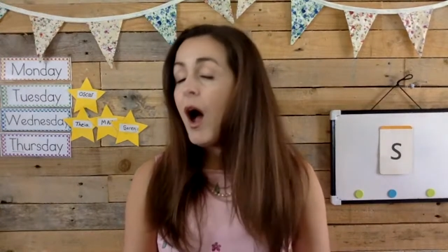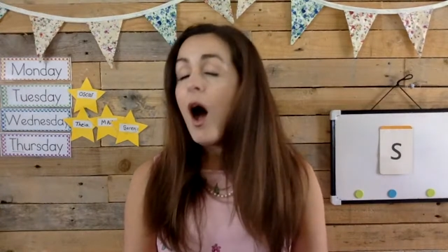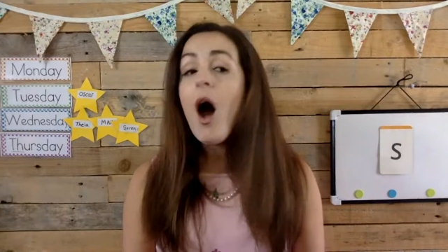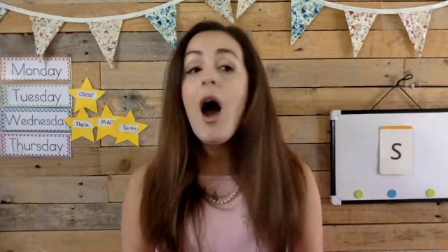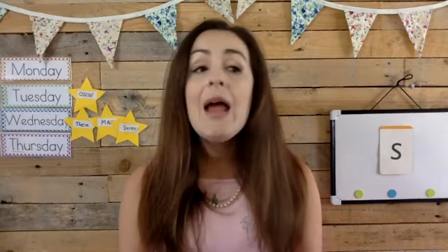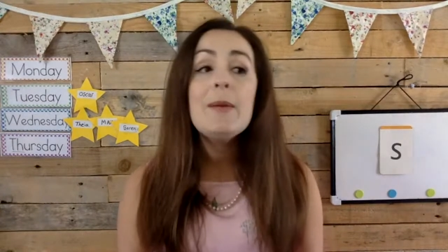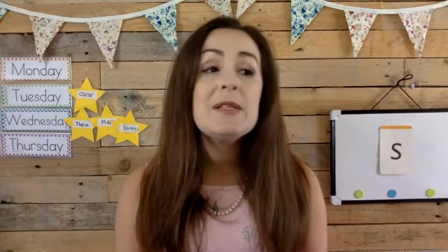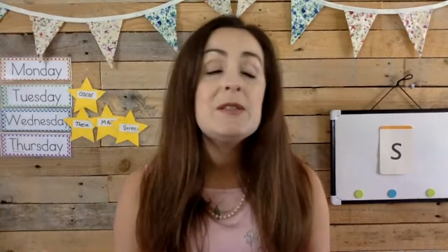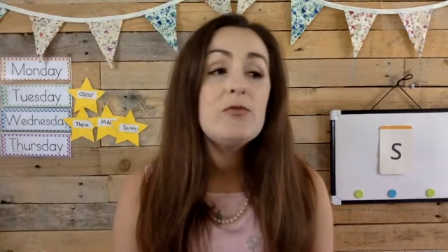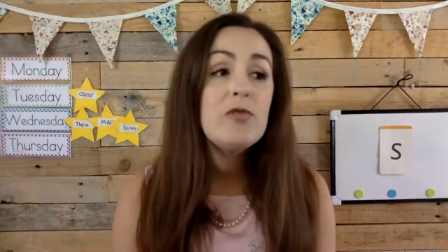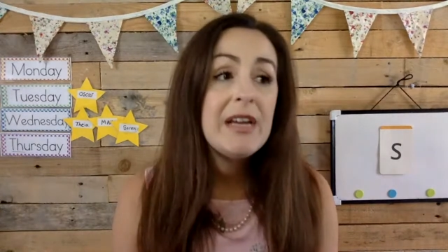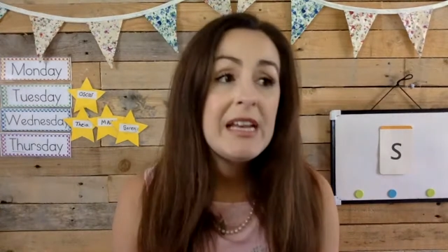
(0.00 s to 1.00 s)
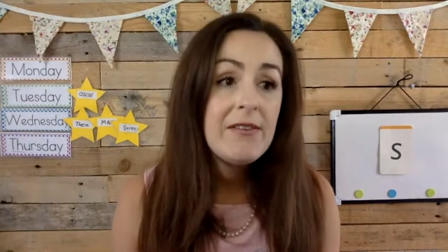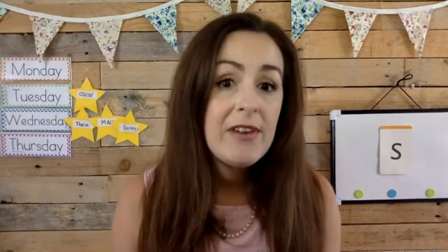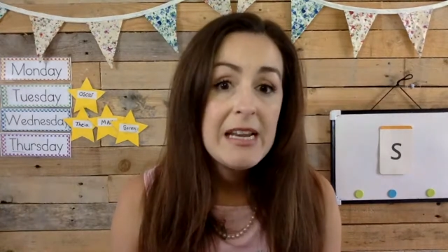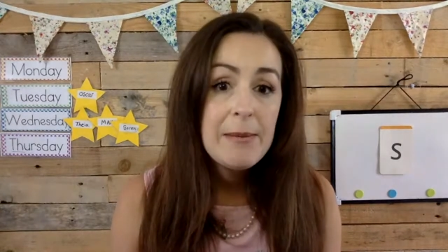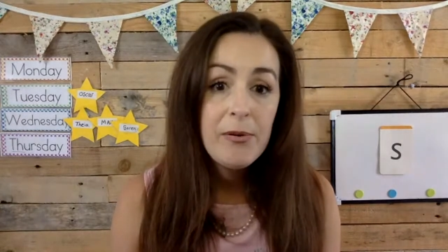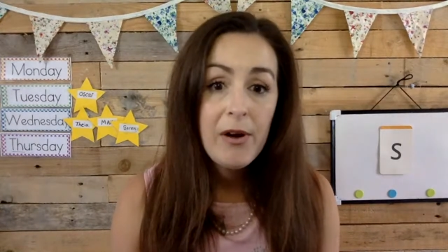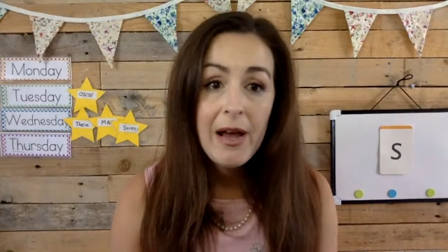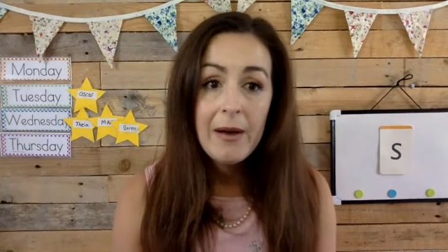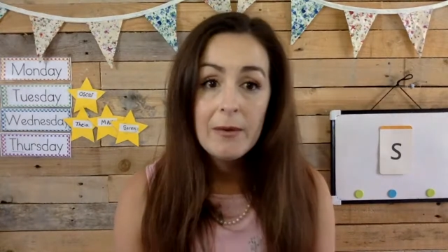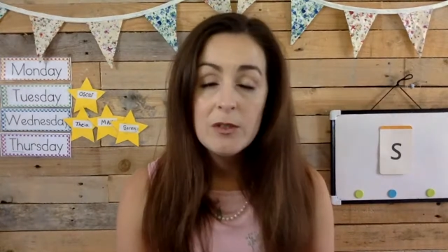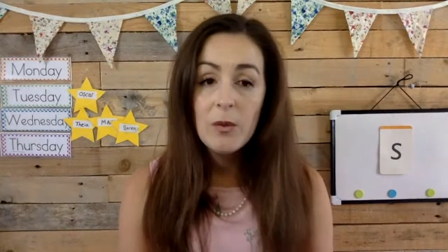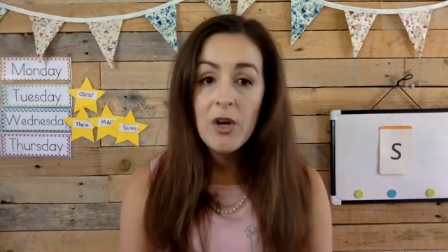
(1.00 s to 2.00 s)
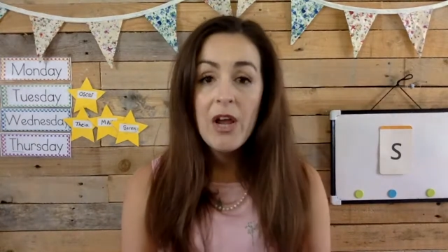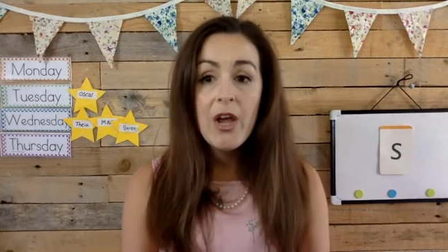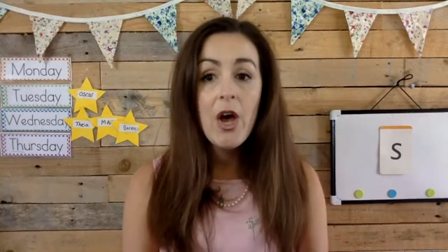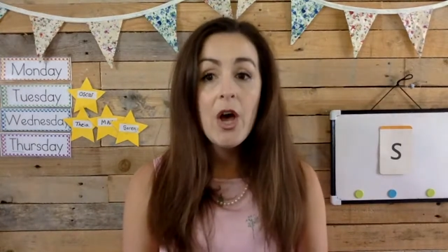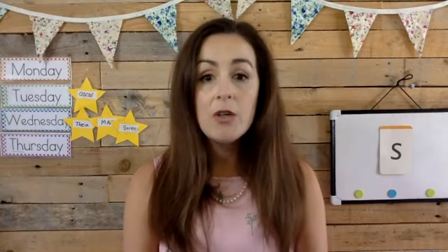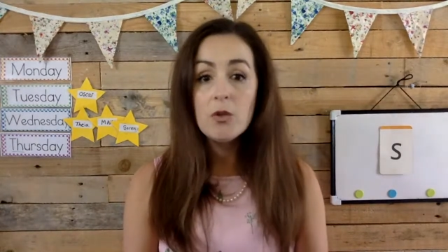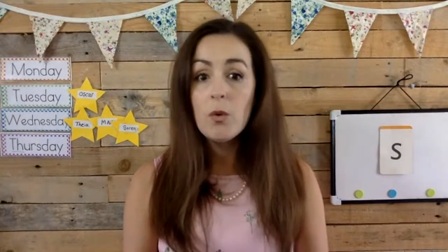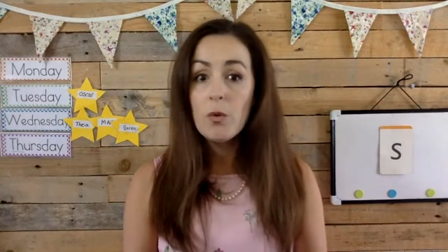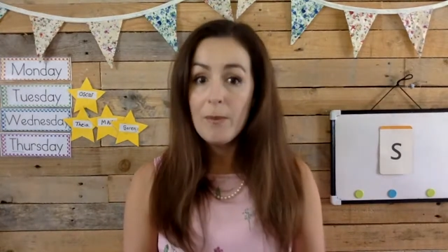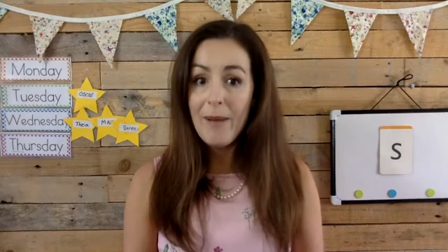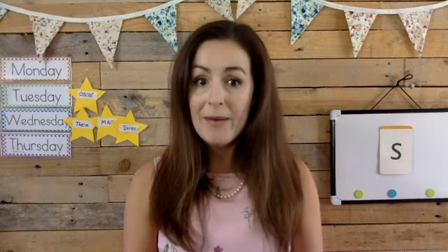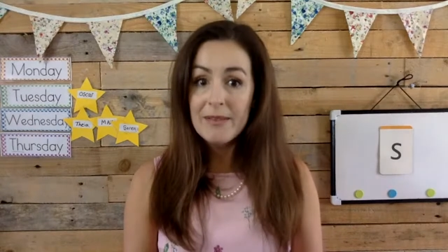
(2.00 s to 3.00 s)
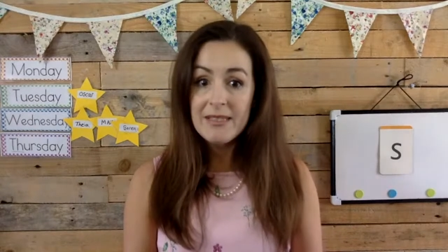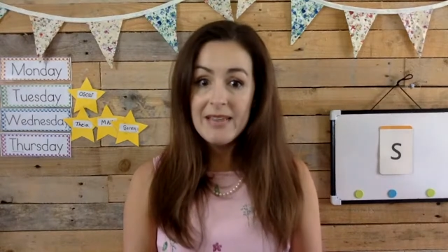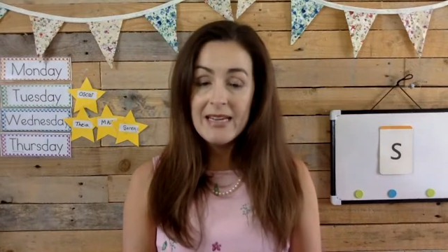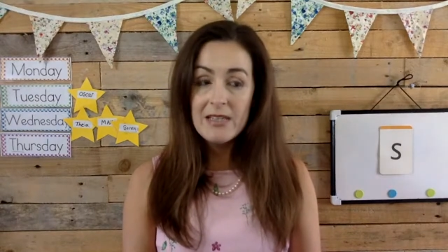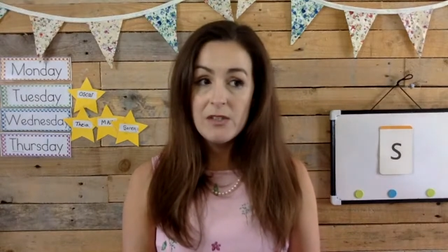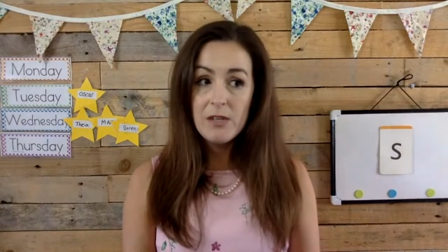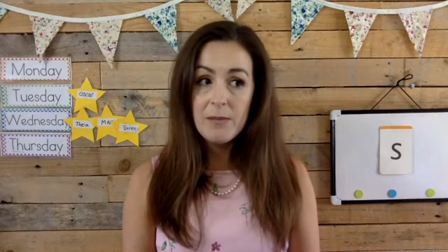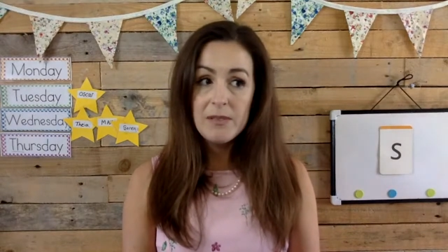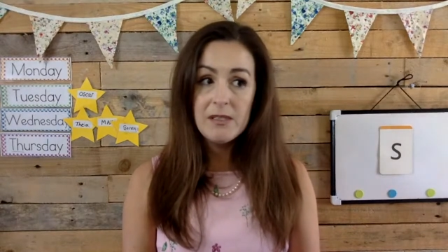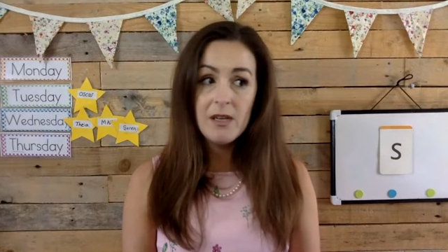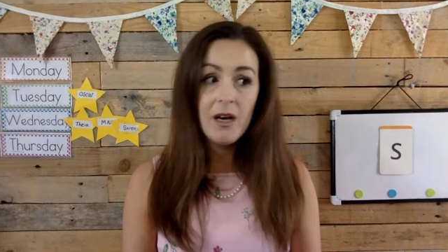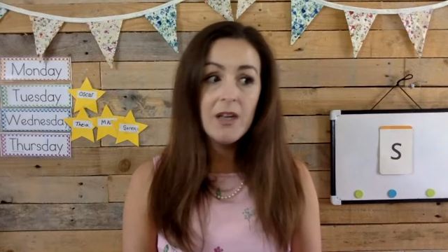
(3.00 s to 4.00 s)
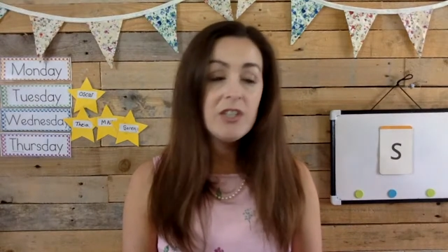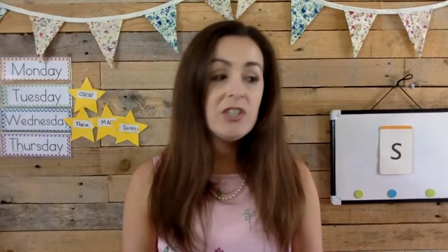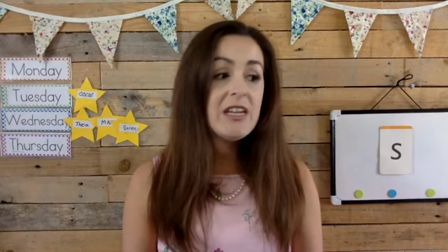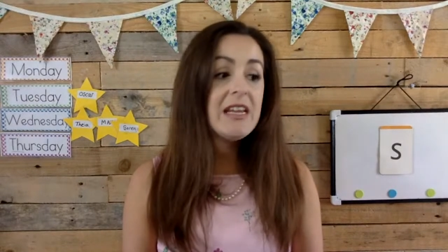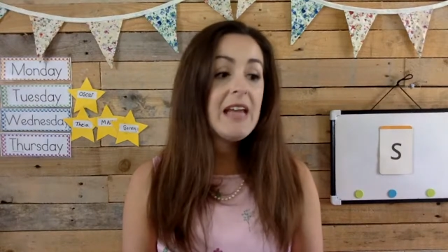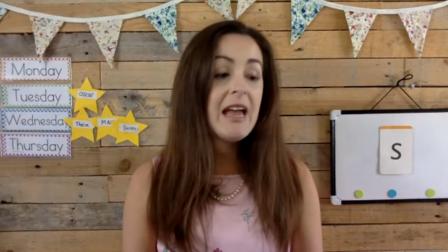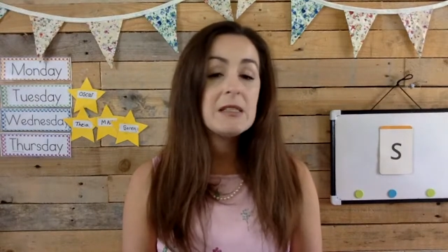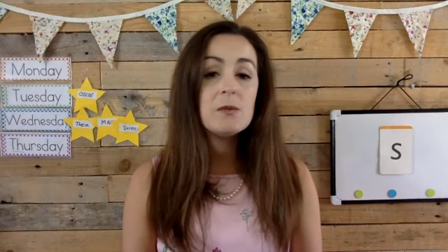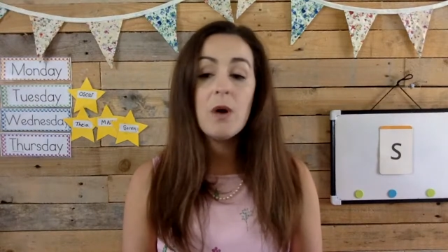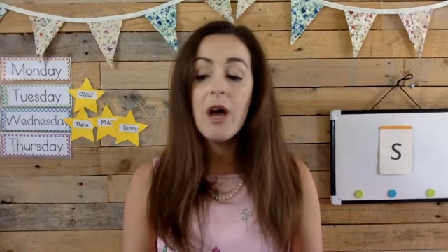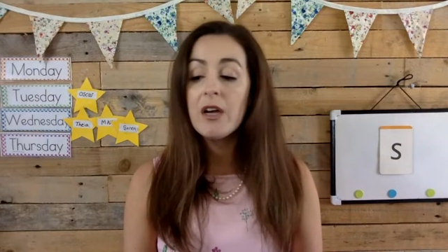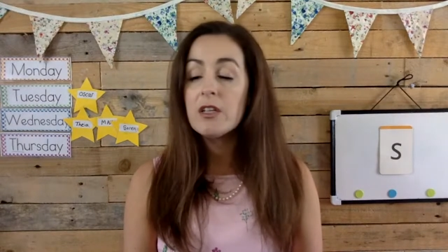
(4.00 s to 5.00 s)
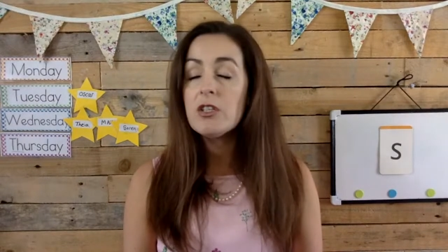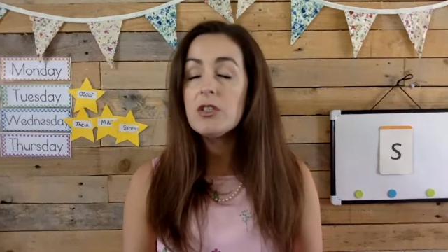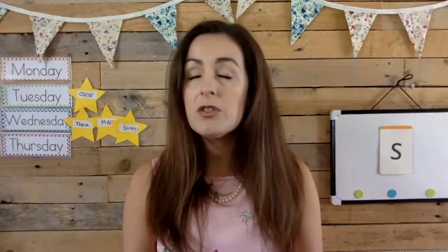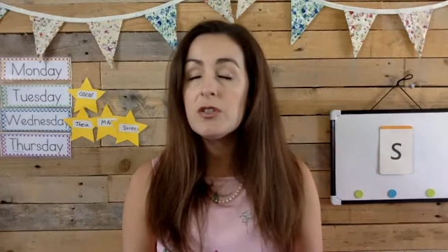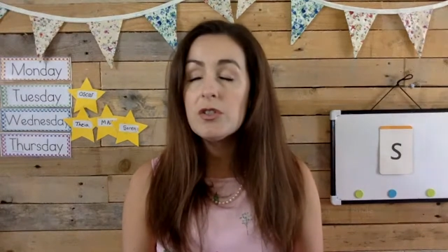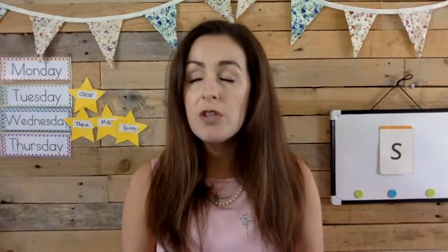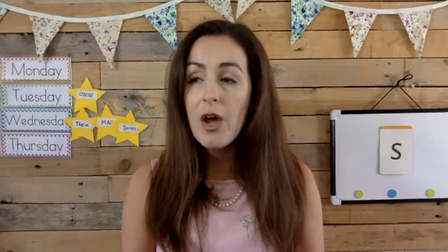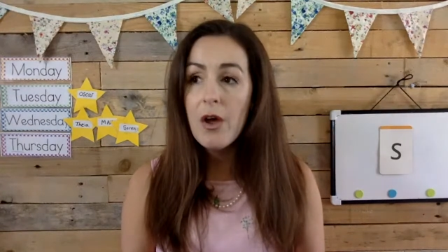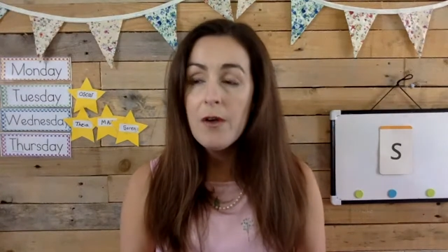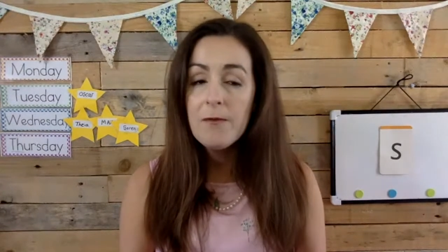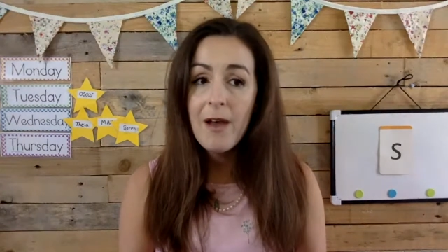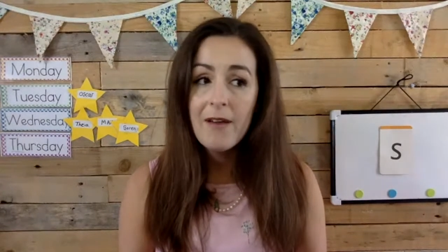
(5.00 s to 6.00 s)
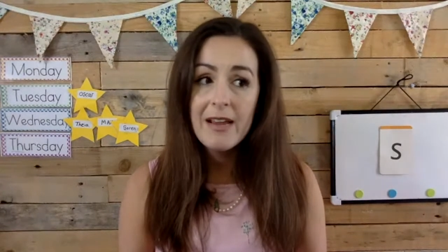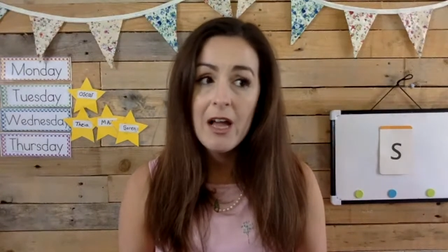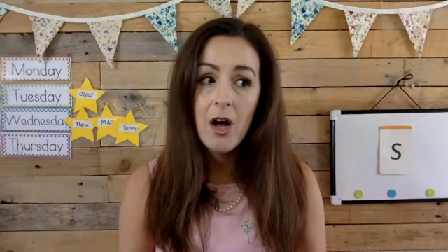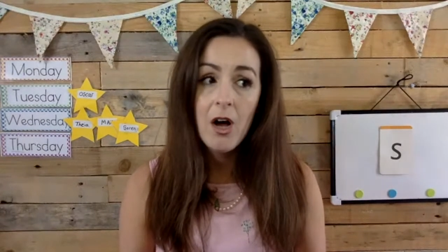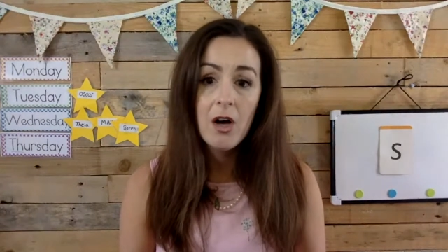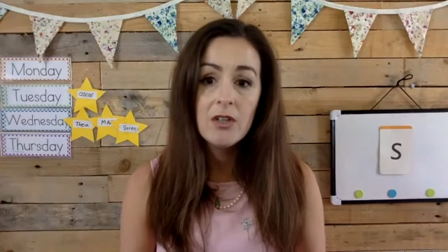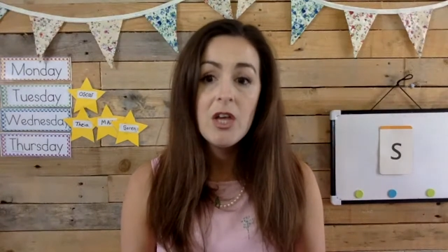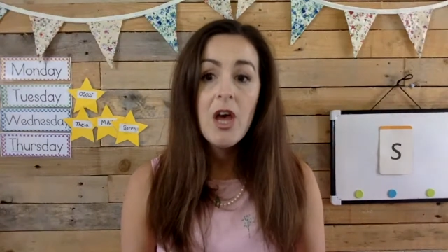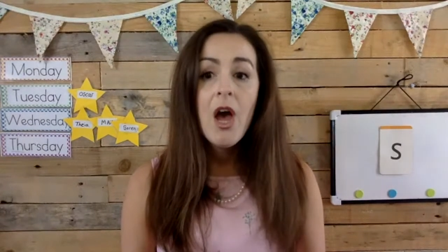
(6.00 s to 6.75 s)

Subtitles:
I was really, really proud when I heard all about today's superstar. She has worked so very hard.